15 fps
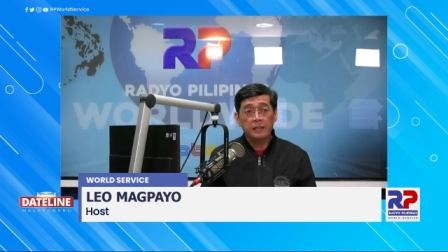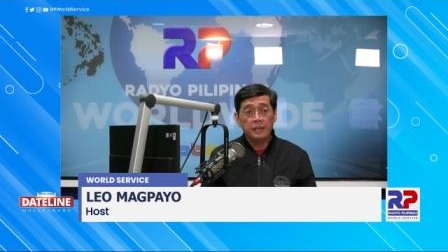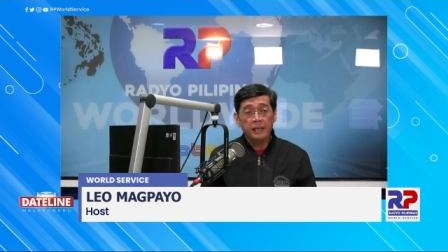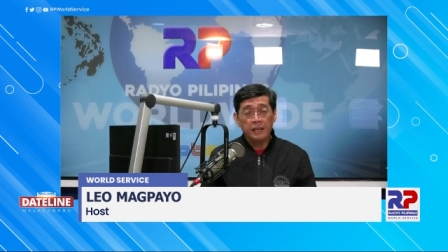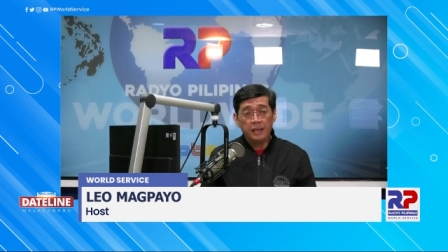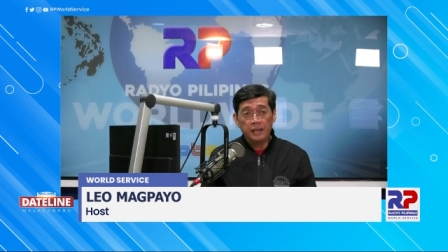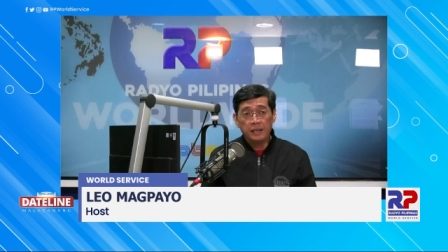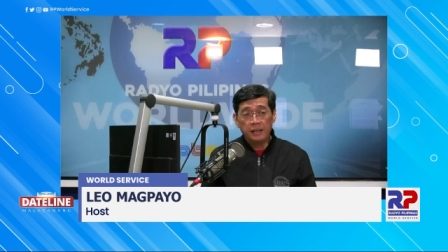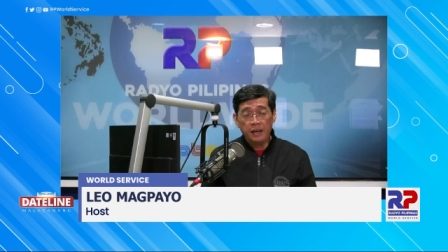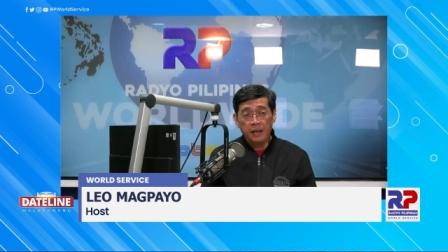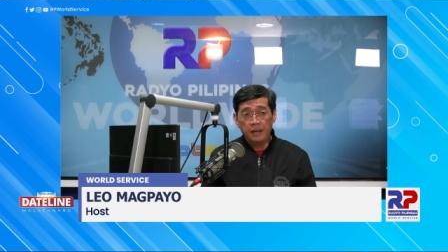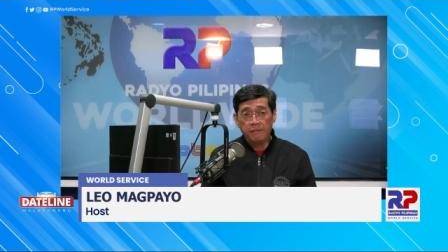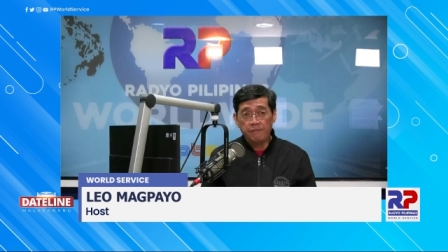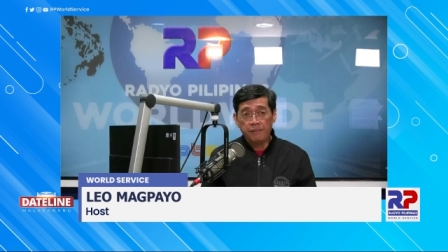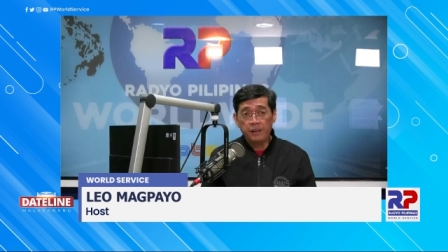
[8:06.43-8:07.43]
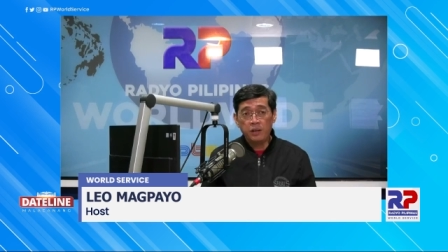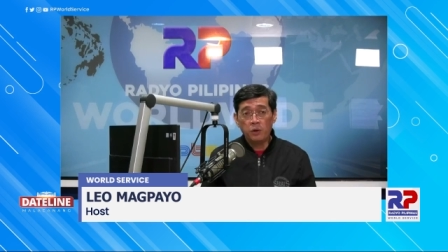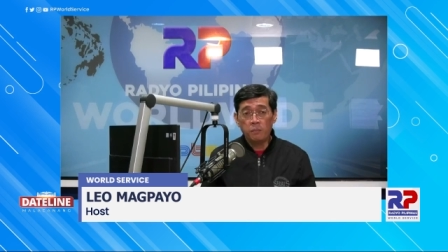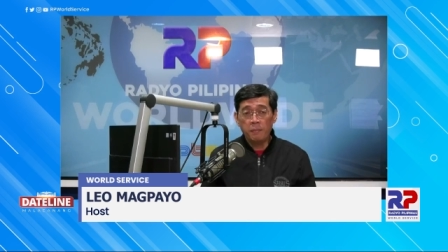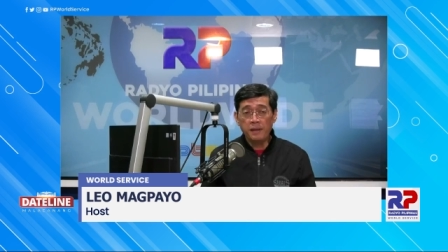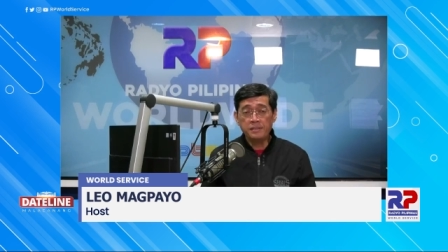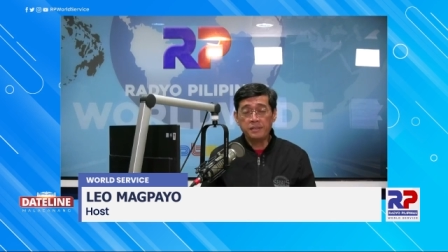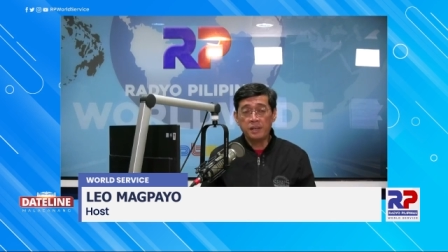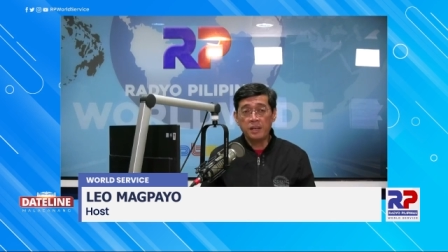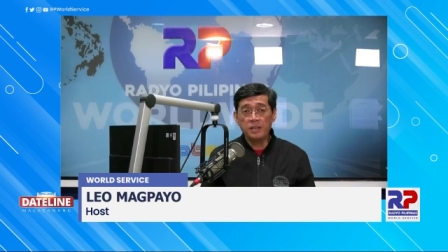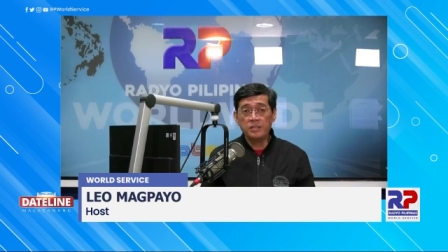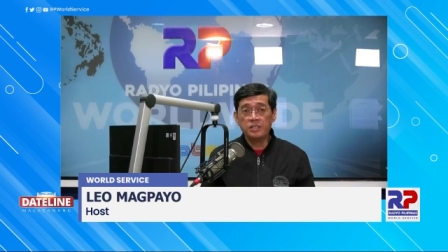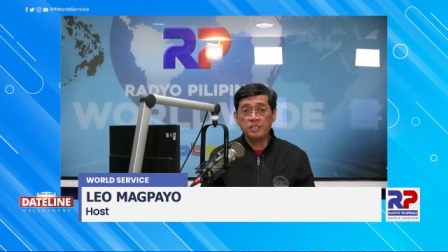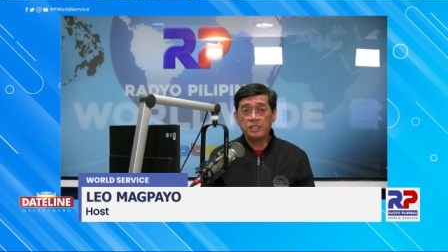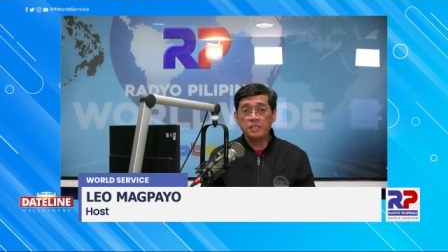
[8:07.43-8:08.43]
In a video
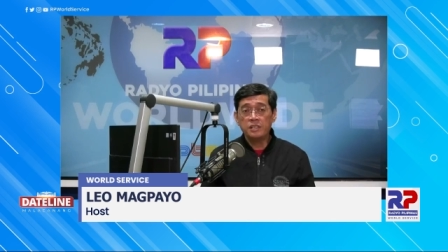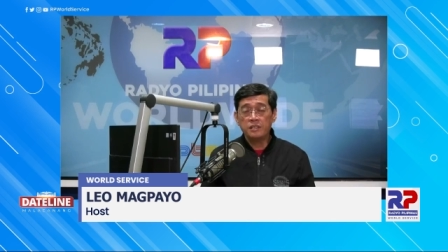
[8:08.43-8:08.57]
message,